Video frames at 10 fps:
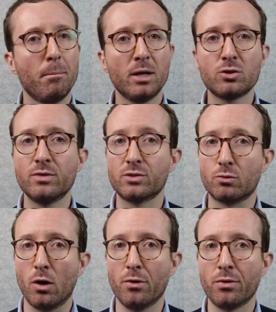Much of this
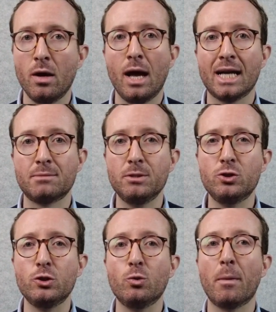growth has been
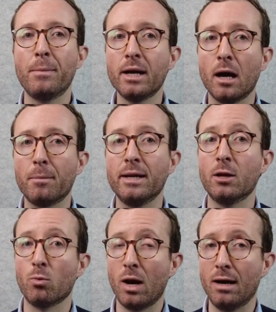due to a pickup in
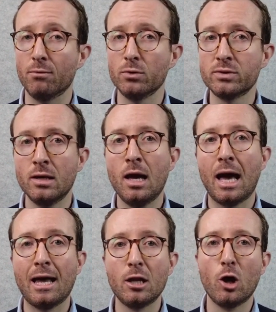arrivals
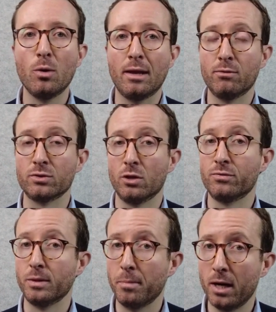and low levels
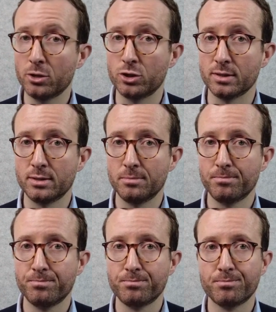of departures.
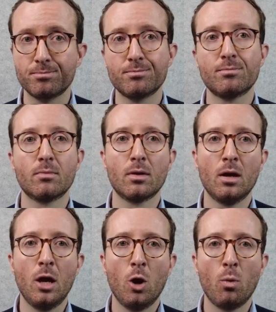
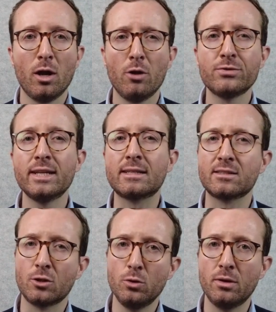While often
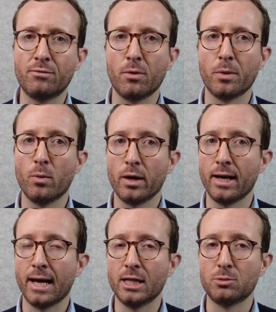excluded from the
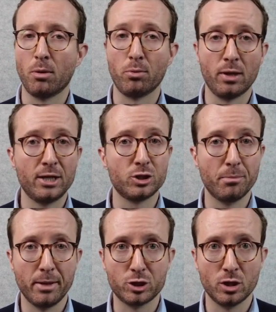working age
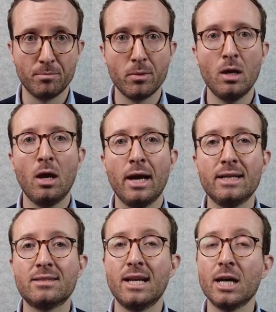population measure,
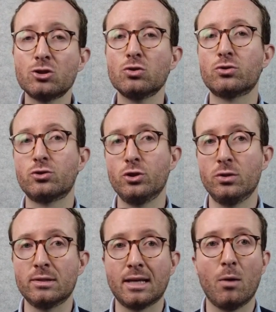International
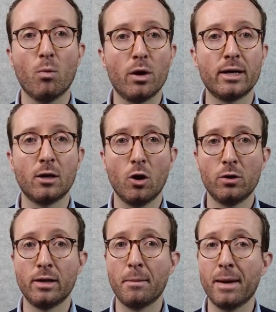student and working
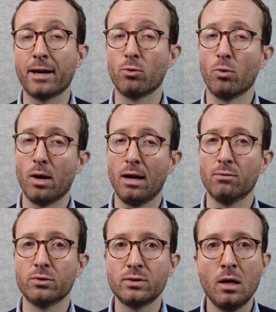holidaymaker
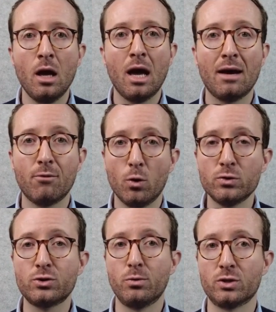arrivals have
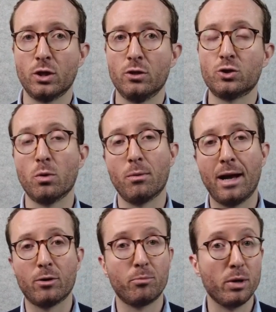also returned to
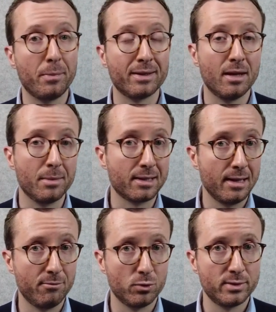around pre-pandemic
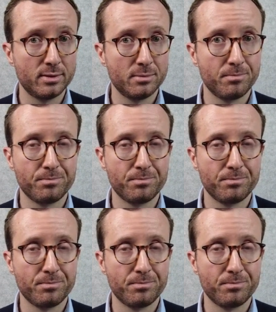levels.